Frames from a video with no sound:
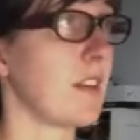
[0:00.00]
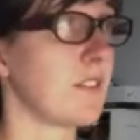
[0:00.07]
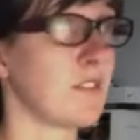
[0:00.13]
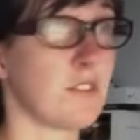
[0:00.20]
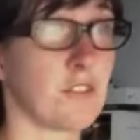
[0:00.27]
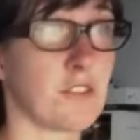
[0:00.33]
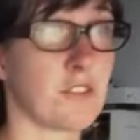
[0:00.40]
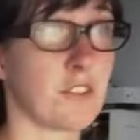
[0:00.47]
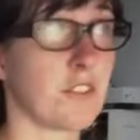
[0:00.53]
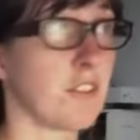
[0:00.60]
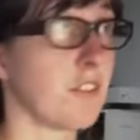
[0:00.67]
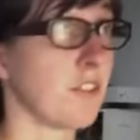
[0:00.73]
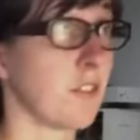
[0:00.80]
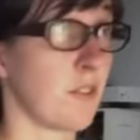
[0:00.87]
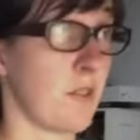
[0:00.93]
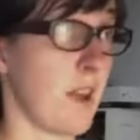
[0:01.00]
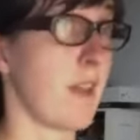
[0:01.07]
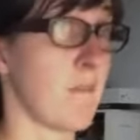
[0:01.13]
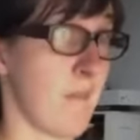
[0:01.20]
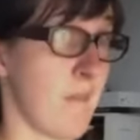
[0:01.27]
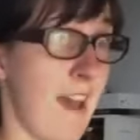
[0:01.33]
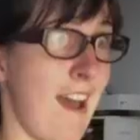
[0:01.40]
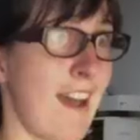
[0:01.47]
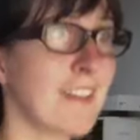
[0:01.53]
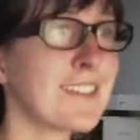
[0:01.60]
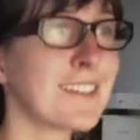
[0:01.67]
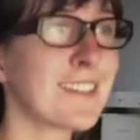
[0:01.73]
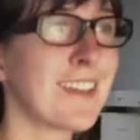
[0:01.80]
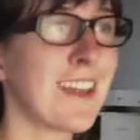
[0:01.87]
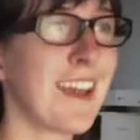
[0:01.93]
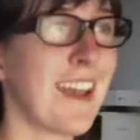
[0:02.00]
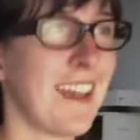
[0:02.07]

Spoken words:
surgical grade mask.